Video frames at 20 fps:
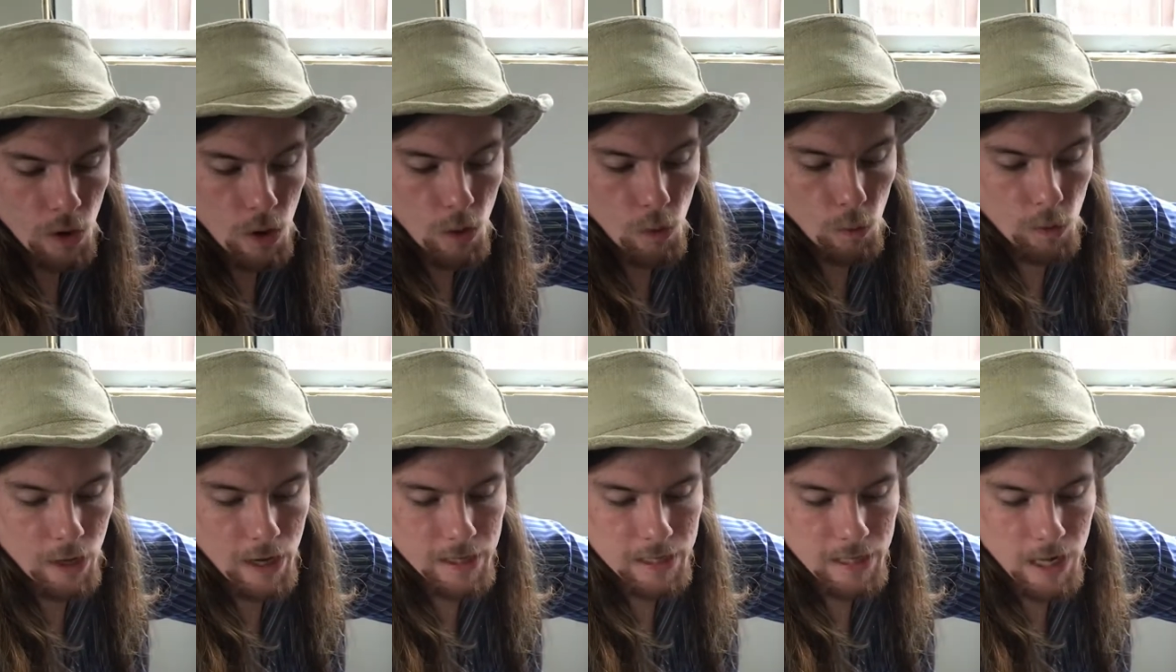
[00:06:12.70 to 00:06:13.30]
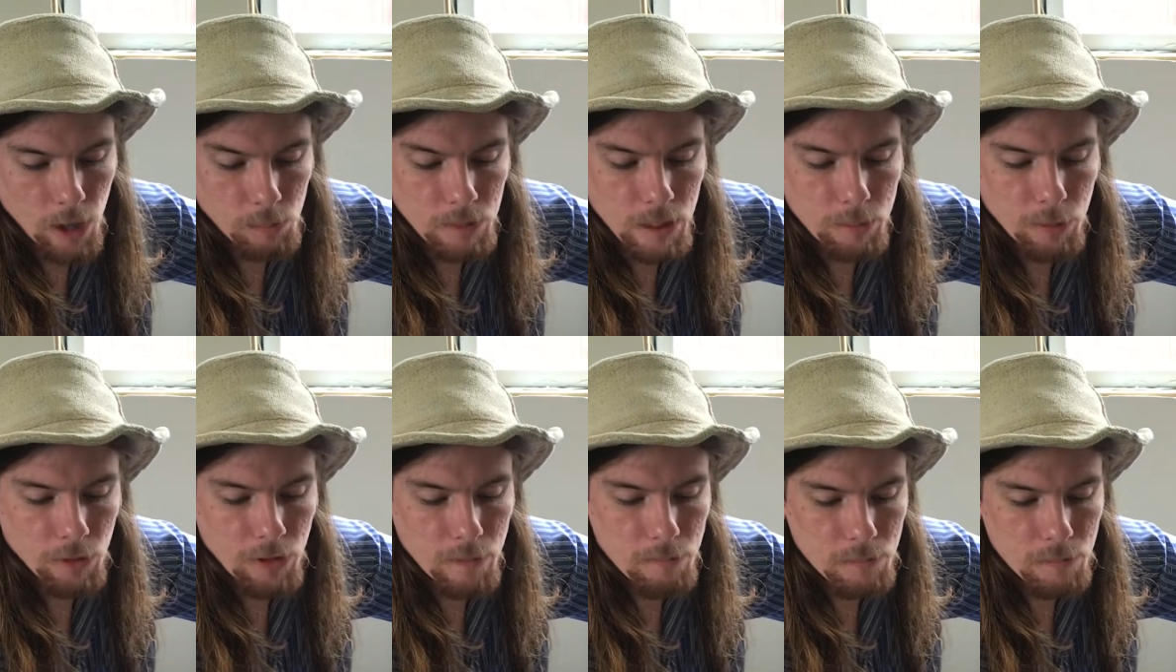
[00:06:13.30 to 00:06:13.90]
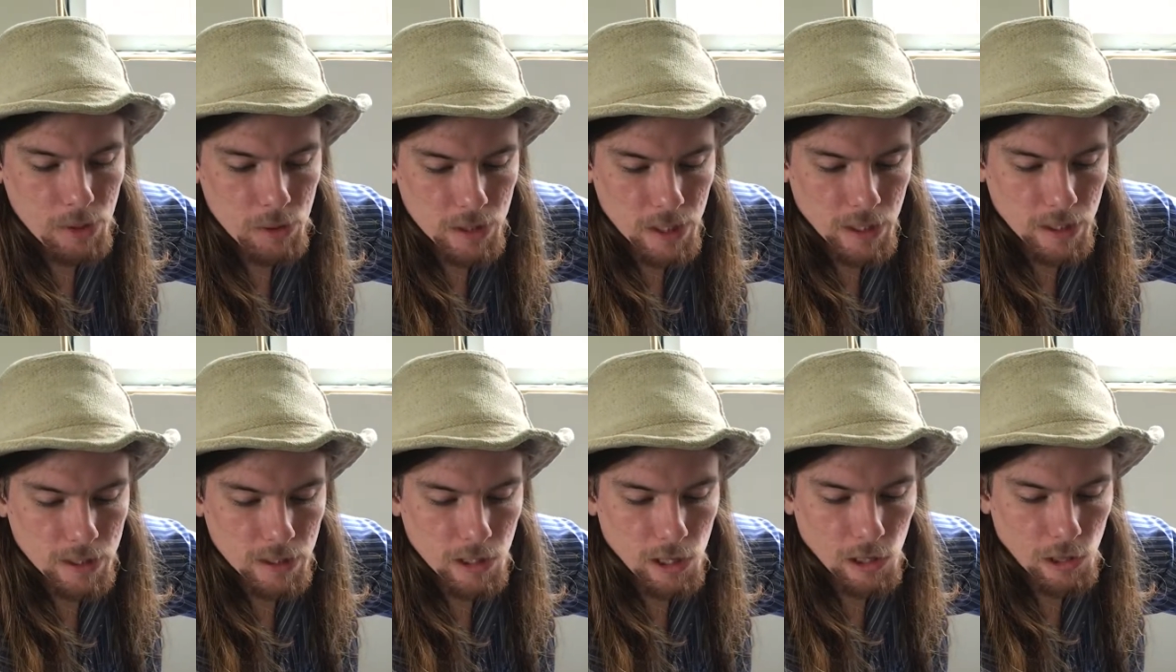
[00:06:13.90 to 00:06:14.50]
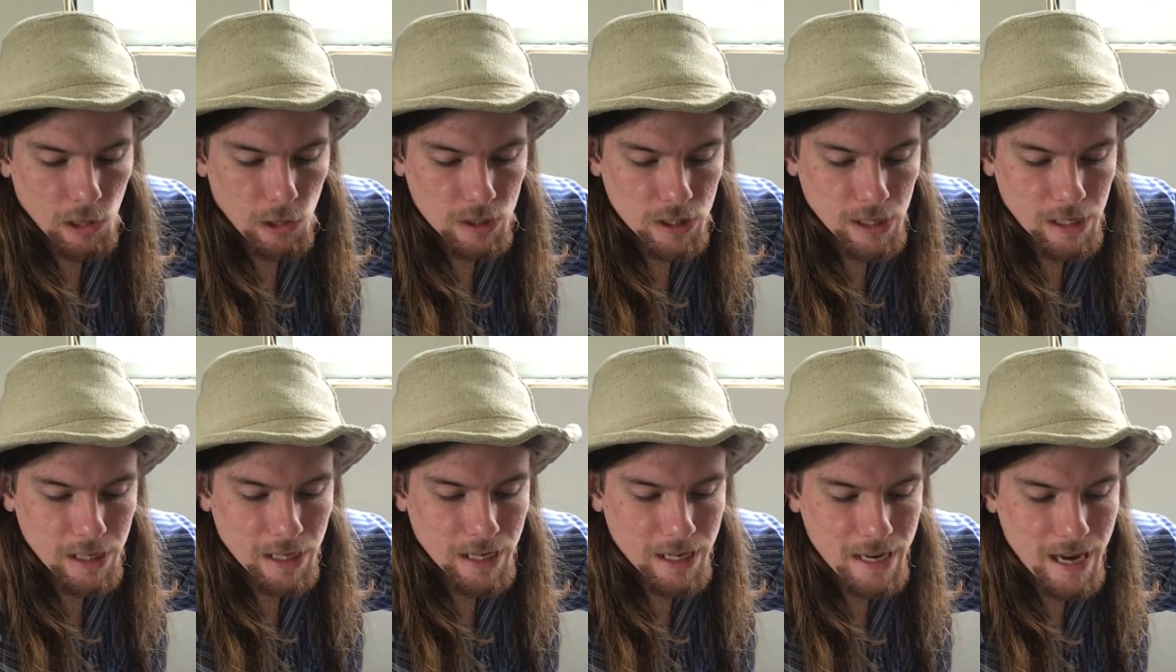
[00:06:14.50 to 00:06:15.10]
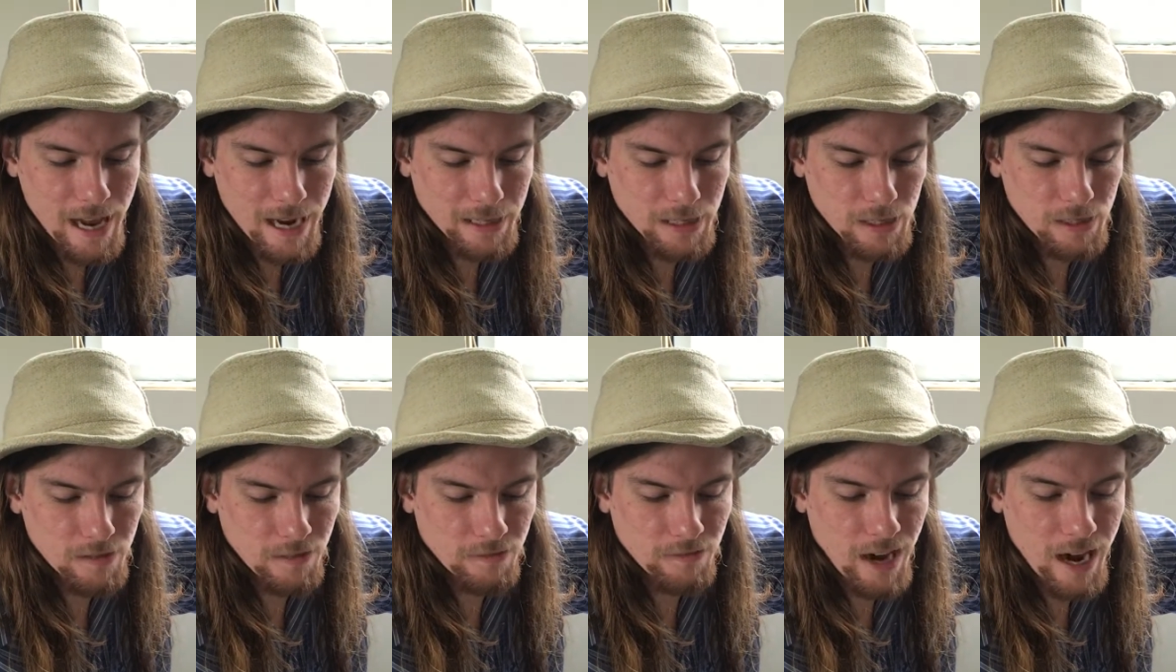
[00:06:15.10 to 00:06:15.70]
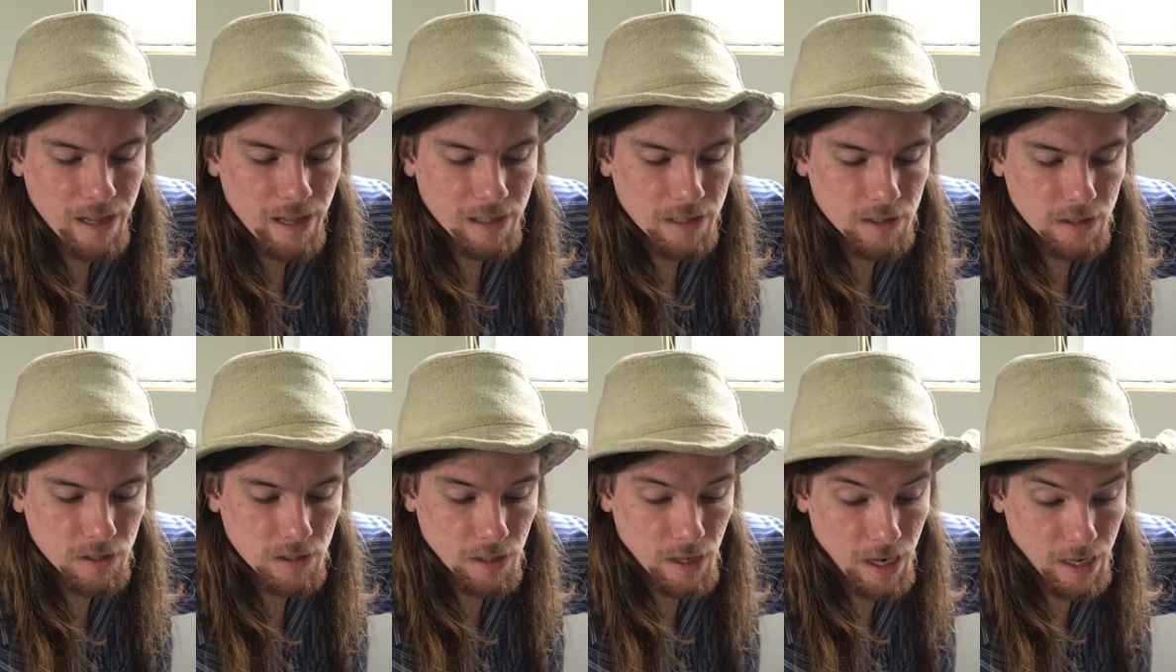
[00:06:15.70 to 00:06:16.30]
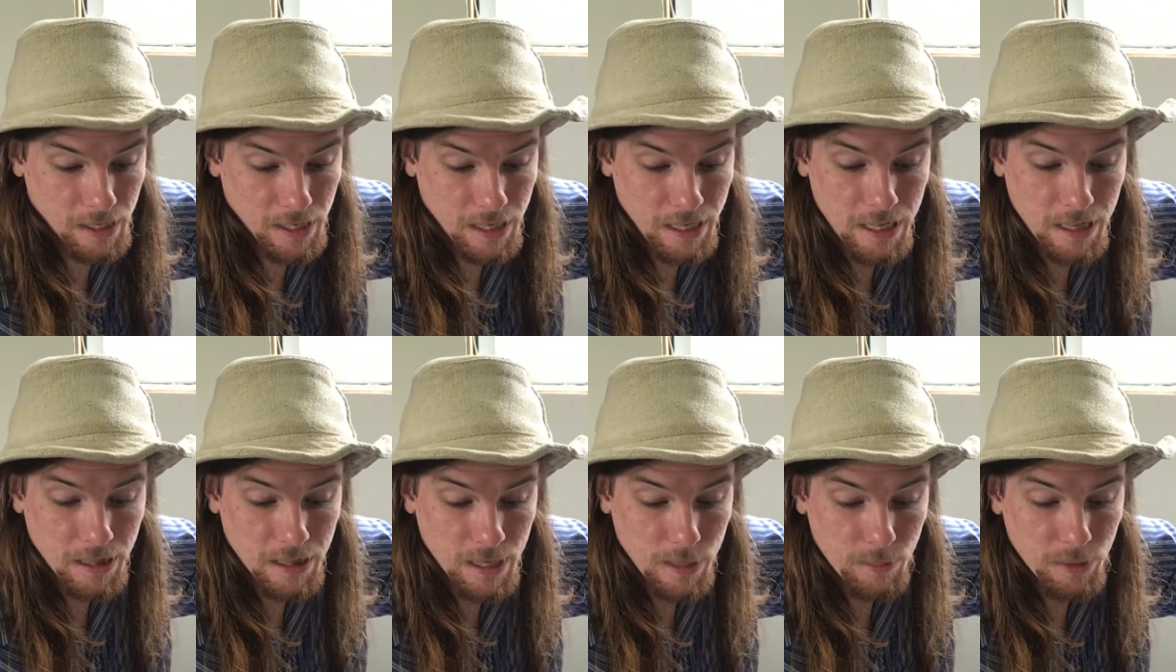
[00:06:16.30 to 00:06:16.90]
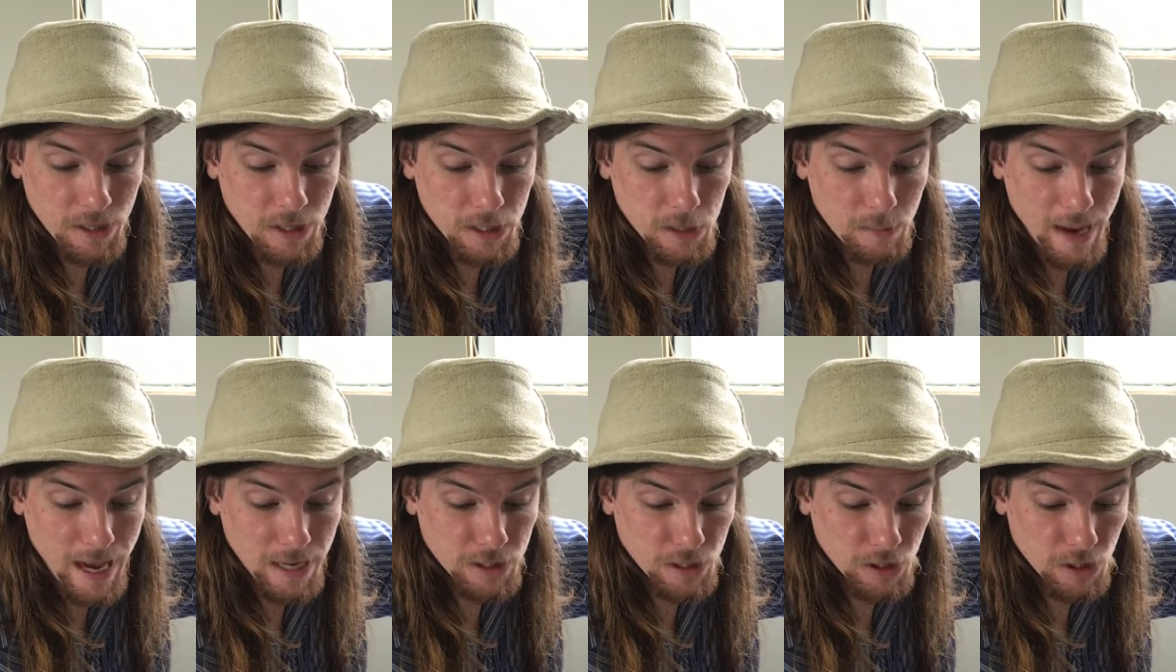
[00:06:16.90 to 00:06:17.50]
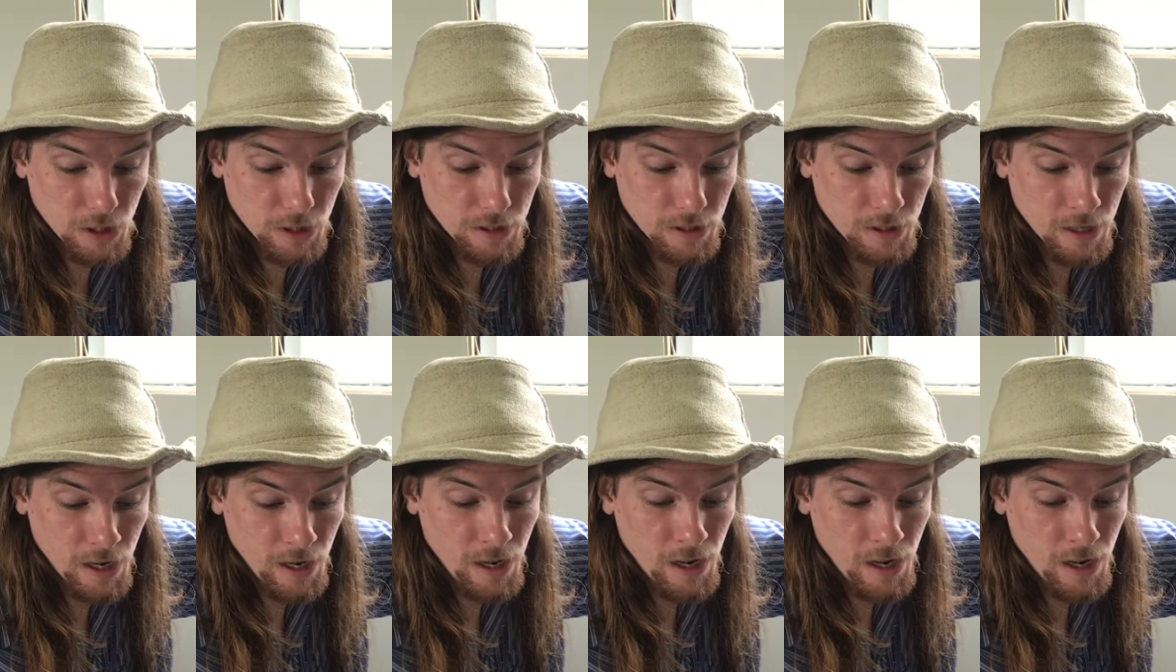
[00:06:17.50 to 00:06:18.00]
when I tell people that music is closely connected to violence, a key theme in these passages,